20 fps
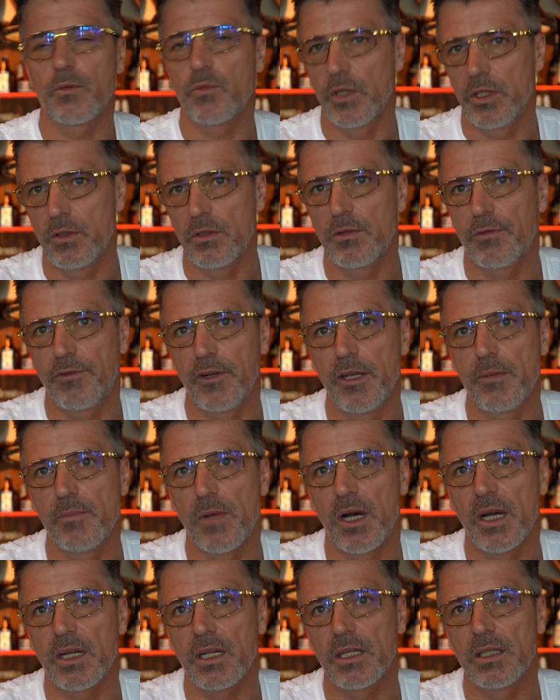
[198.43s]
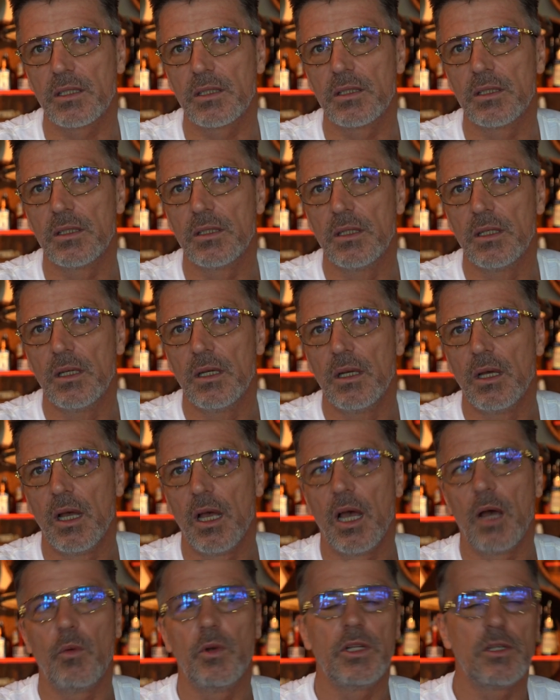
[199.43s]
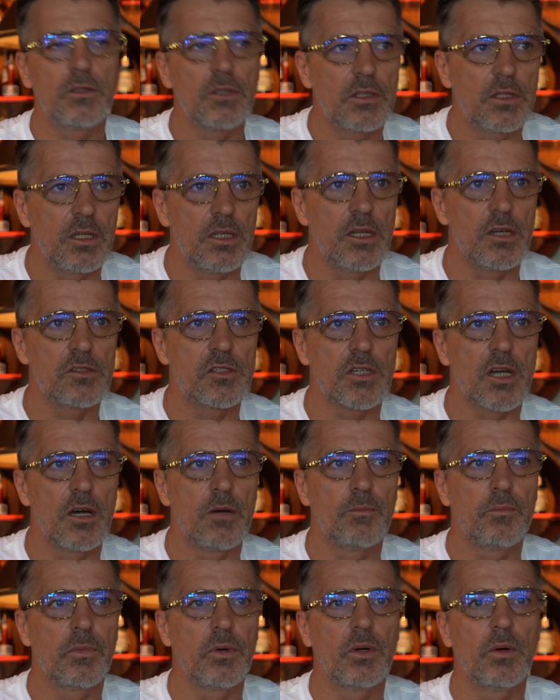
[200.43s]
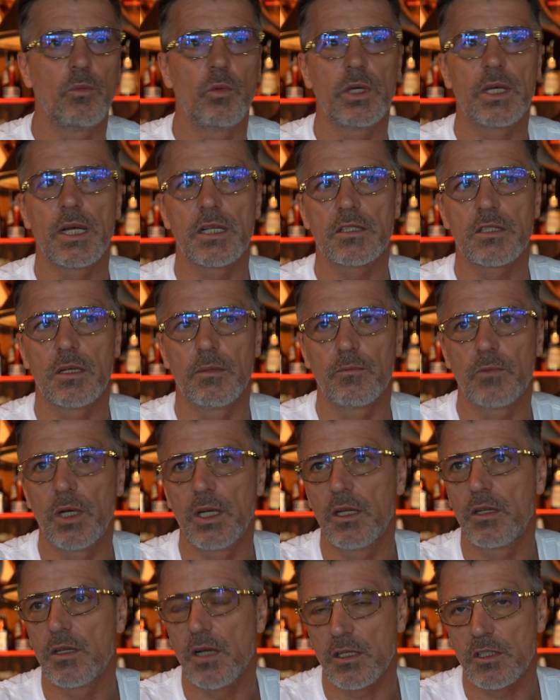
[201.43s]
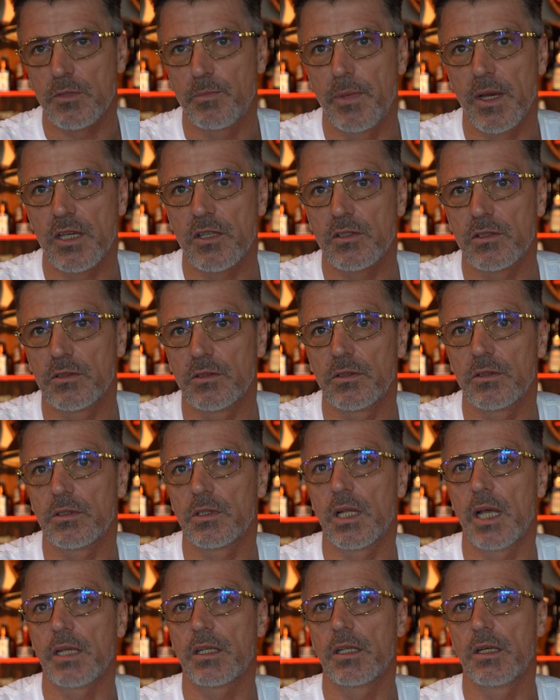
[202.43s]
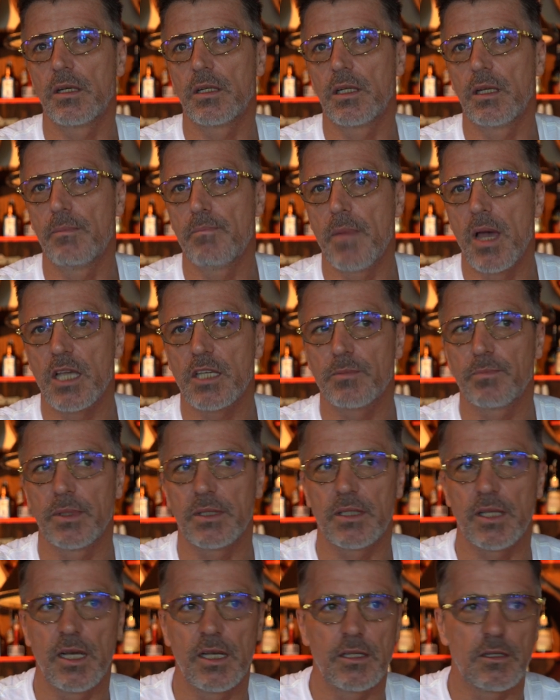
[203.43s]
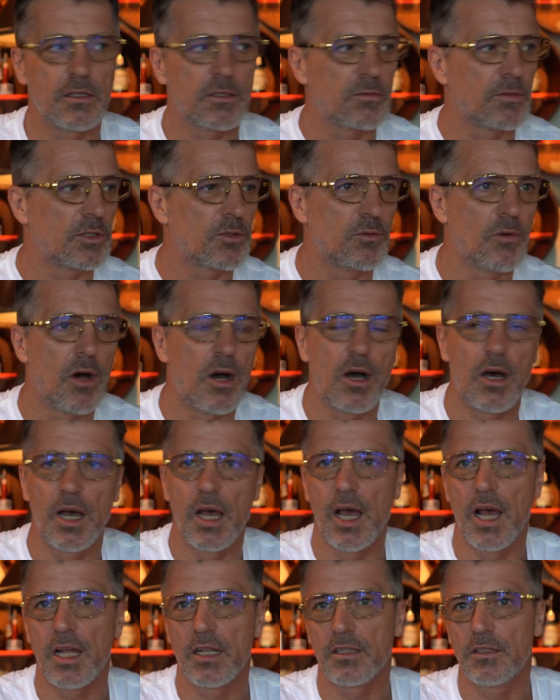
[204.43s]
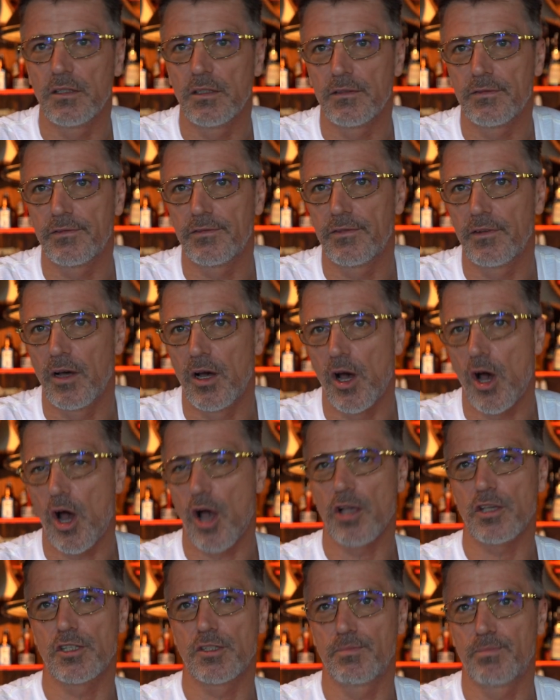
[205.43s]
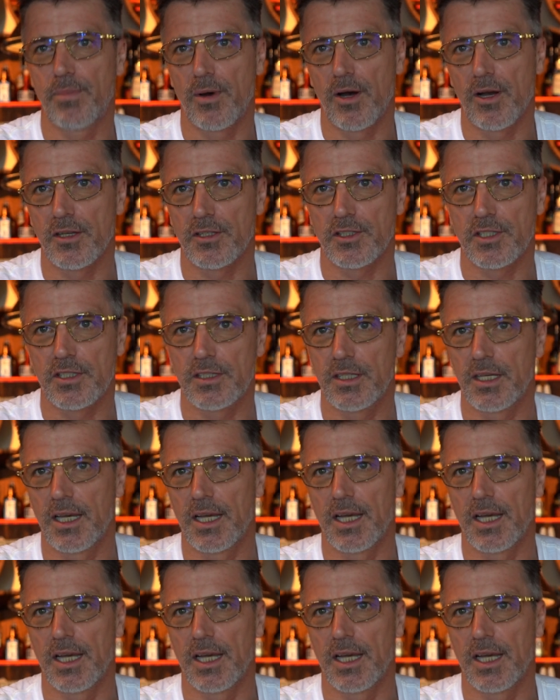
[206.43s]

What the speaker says: we do the flea market and we do the Dino jump. We got some really Dutch special, like the mashed potatoes with raw and the hodgepodge